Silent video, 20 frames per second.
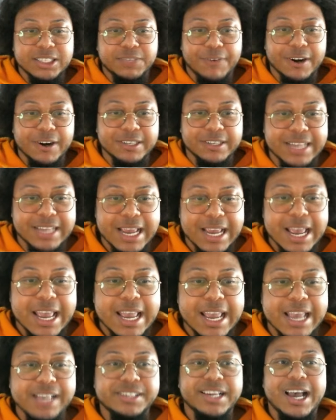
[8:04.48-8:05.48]
first
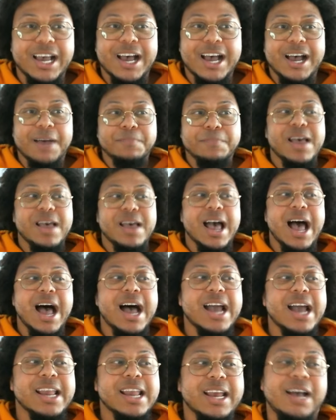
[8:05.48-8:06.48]
is
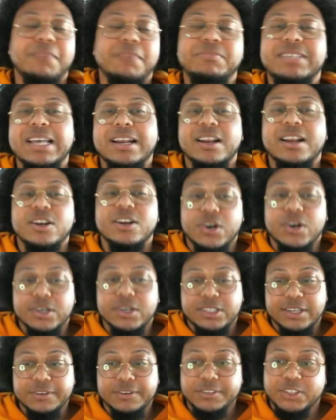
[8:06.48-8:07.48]
I updated
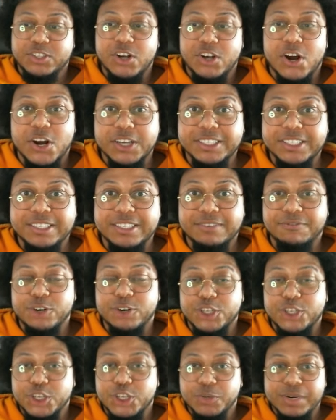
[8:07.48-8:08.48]
Naruto's taunt
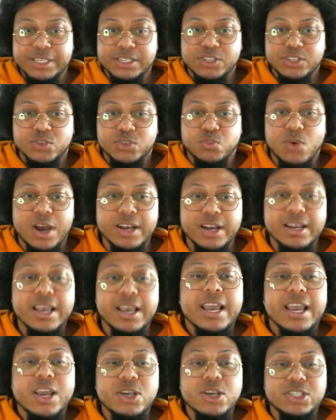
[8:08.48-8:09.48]
for 2 reasons. One,
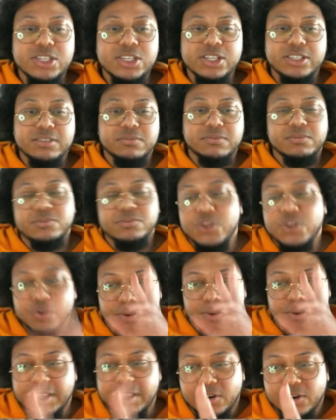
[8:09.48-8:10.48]
he used to just
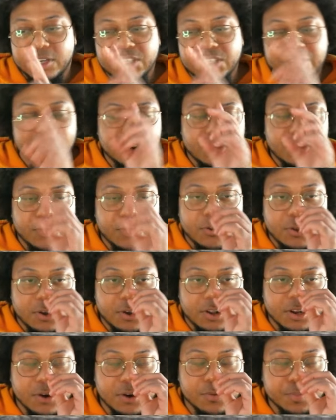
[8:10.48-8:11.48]
do a little shadow
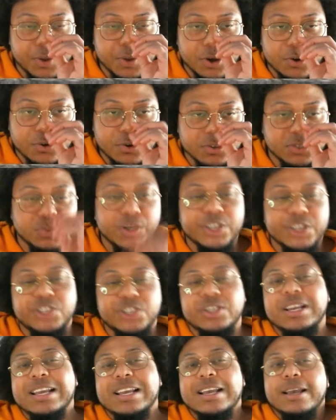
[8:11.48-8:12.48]
clone pose,
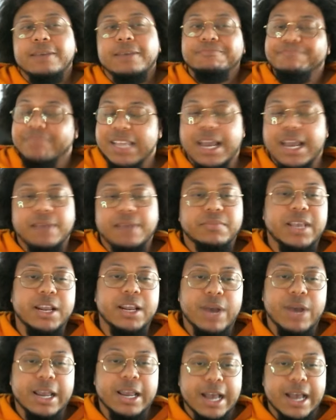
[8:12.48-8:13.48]
which, yeah,
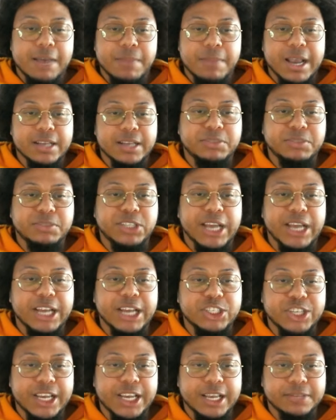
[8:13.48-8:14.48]
anyway, I ended up
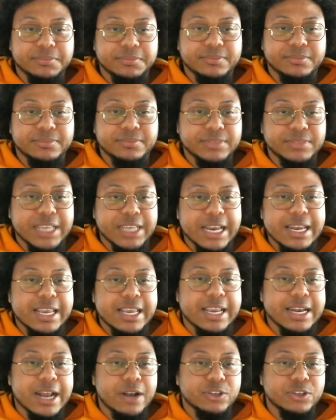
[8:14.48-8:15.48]
changing it, and he
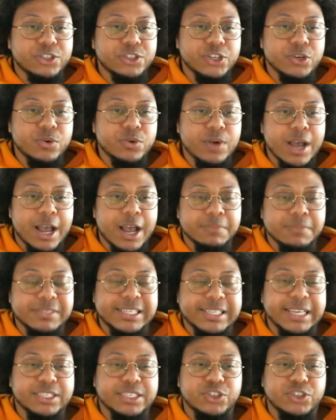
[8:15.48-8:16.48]
can now do
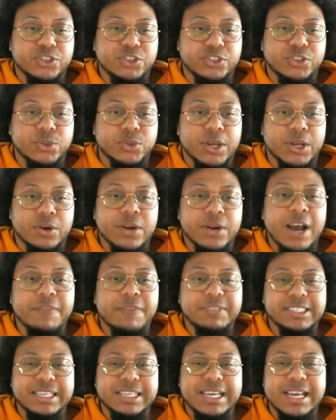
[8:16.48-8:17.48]
sexy jutsu alone.
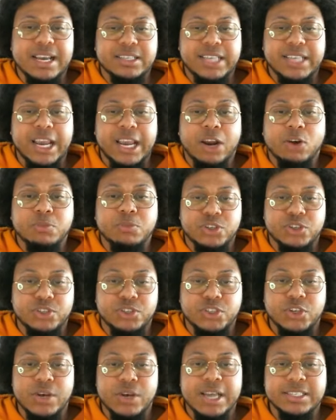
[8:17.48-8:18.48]
Obviously he has harem
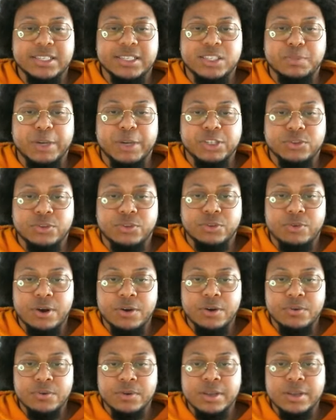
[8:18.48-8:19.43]
jutsu as a special throw,